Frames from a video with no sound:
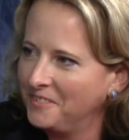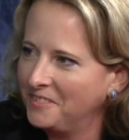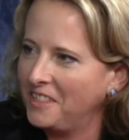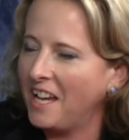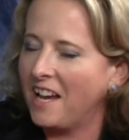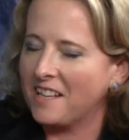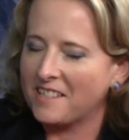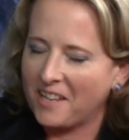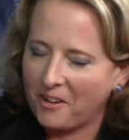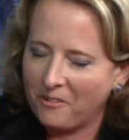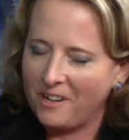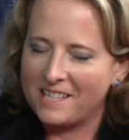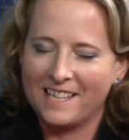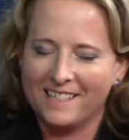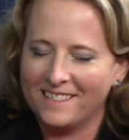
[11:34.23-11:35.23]
yes, something. I
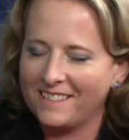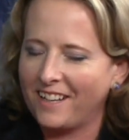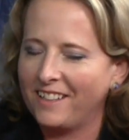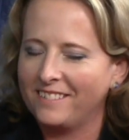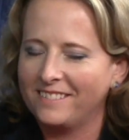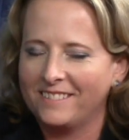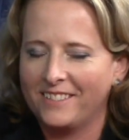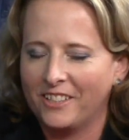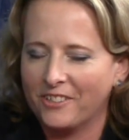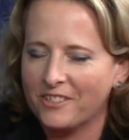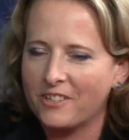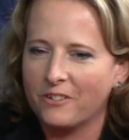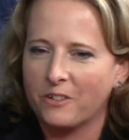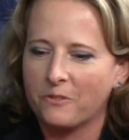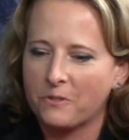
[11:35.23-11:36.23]
wasn't. I, you know,
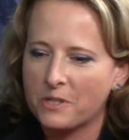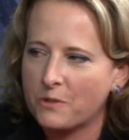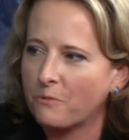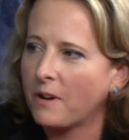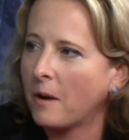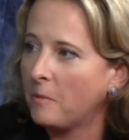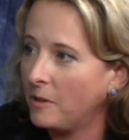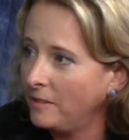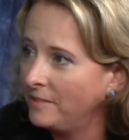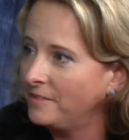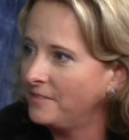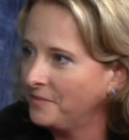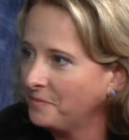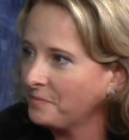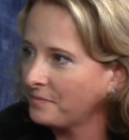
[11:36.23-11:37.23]
sort Kept of was a rebel. The
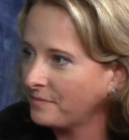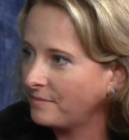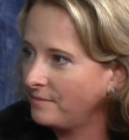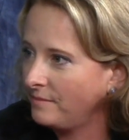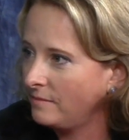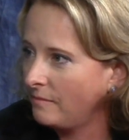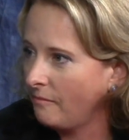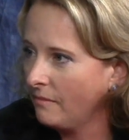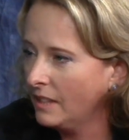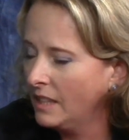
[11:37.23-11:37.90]
church was true.